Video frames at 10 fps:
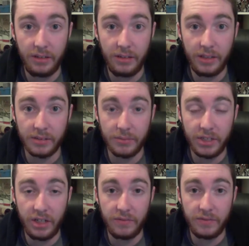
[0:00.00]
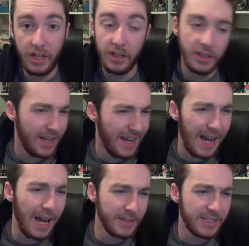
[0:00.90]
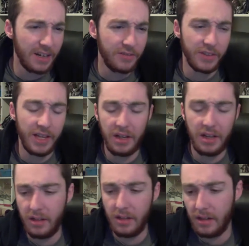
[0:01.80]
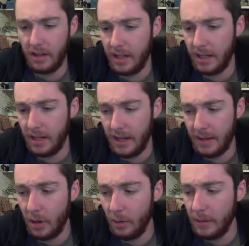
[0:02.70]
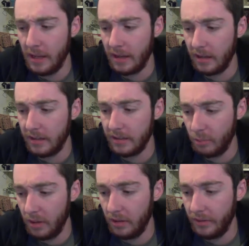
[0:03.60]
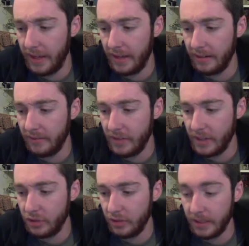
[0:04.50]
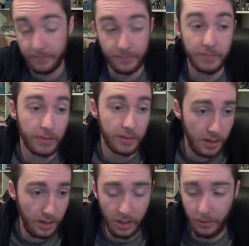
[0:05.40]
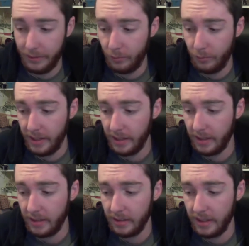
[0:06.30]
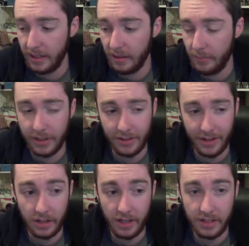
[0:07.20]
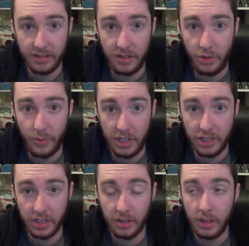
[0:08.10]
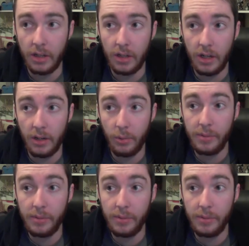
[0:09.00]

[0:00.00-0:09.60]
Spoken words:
get some stuff done. I'm excited for that. I'm hoping as well that eventually, if we get a better internet situation, we'll